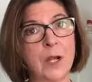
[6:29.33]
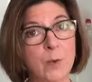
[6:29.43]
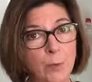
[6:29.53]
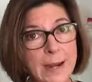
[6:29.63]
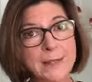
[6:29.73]

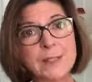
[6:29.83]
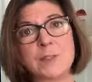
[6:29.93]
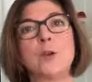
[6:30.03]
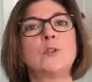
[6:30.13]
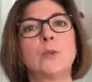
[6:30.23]
Our brain is a
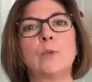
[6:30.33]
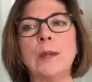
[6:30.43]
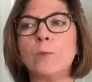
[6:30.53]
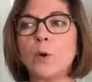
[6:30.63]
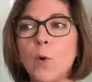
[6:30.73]
social
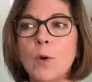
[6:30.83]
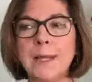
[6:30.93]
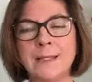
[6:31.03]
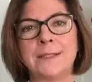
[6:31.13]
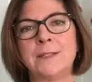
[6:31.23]
brain. We're
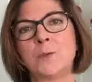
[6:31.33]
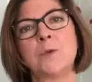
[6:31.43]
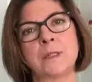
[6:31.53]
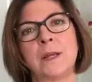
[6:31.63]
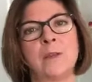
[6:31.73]
oriented
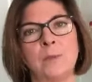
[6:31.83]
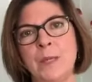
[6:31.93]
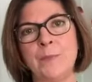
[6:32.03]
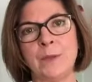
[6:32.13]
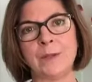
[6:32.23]
towards other
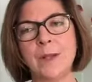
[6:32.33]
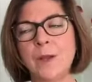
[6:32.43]
people.